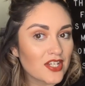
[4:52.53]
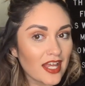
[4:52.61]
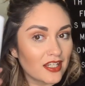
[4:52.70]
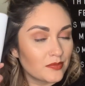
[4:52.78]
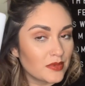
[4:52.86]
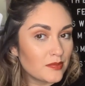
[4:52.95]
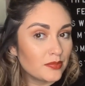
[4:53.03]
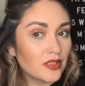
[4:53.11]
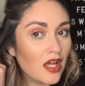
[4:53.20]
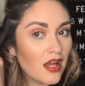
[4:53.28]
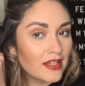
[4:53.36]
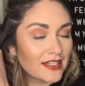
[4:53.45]
I could be
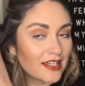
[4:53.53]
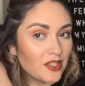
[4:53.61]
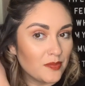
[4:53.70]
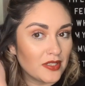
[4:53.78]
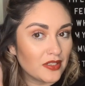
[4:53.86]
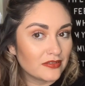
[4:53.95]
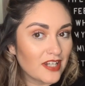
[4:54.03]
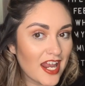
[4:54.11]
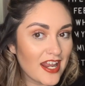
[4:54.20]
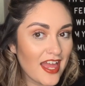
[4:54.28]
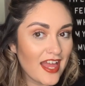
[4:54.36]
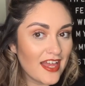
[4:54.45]
blonde, I could be a
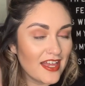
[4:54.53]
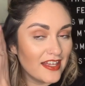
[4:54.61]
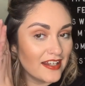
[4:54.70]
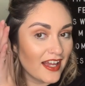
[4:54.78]
redhead.